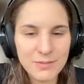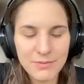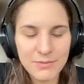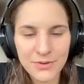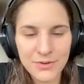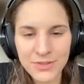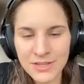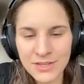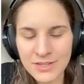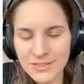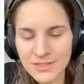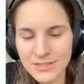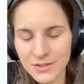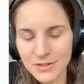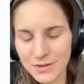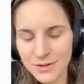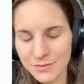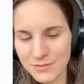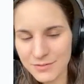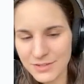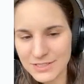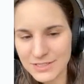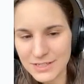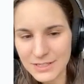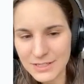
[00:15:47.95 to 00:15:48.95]
about in solar
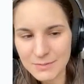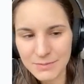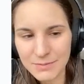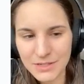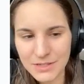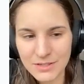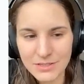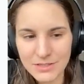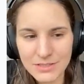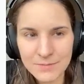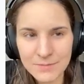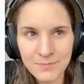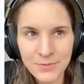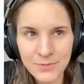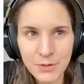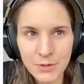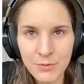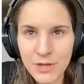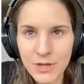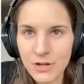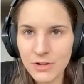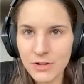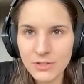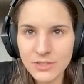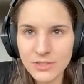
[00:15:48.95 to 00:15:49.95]
physics, because
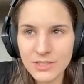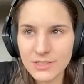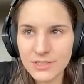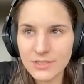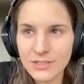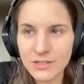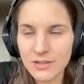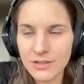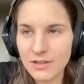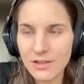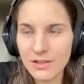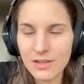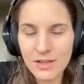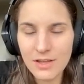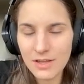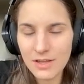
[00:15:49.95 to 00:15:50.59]
we all just